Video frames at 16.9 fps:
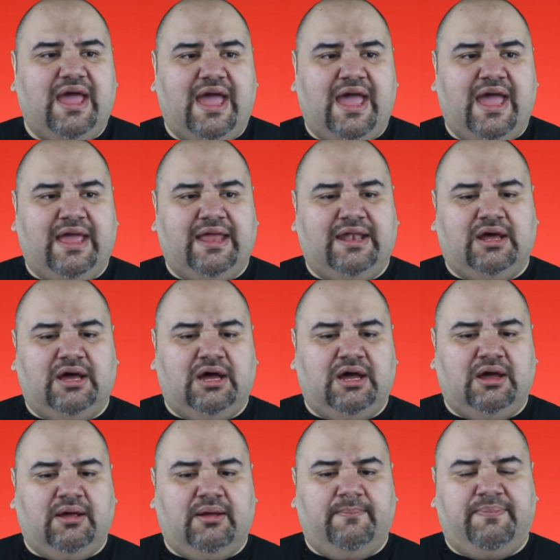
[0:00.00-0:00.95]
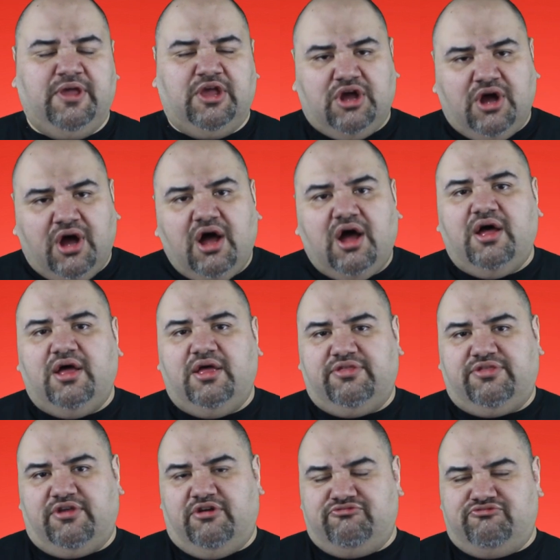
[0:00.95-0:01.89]
And
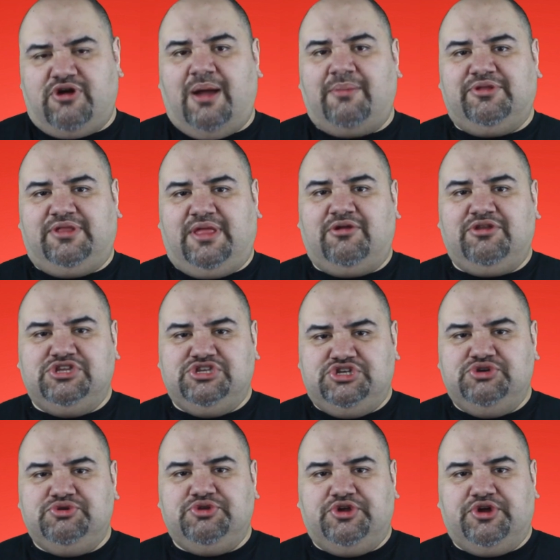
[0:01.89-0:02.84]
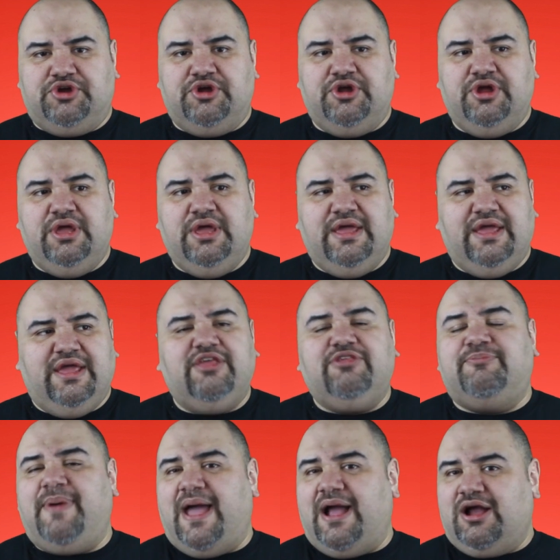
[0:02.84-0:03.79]
because of Robert Downey Jr.,
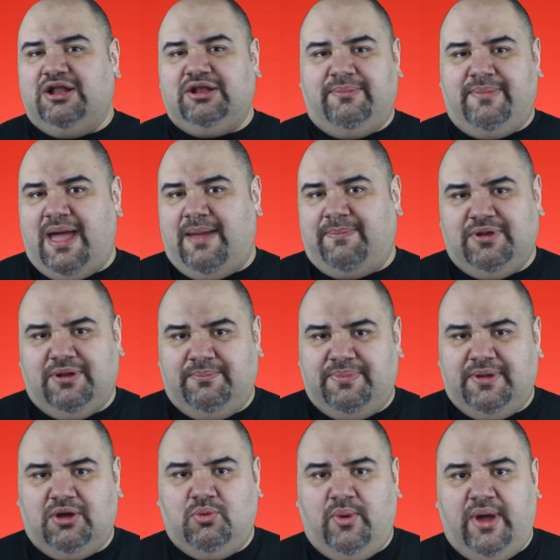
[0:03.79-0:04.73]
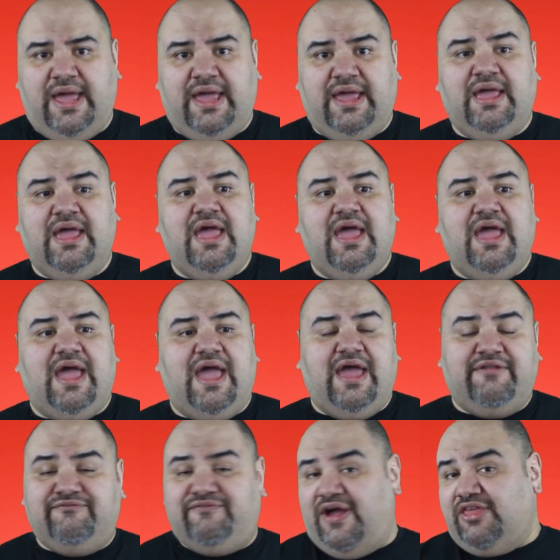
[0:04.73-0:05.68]
he's back on the map in a big way,
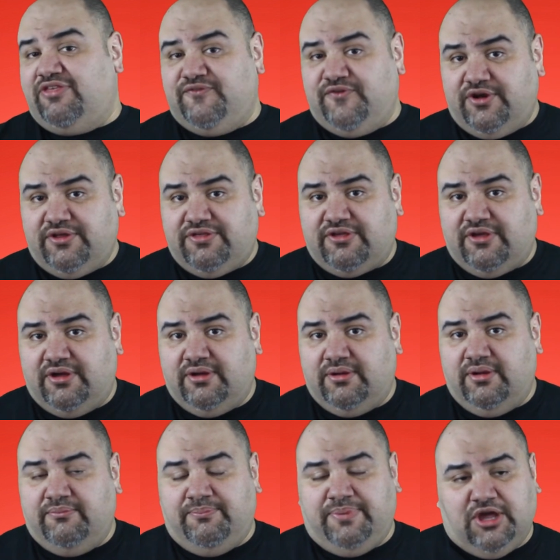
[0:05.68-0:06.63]
and vice versa.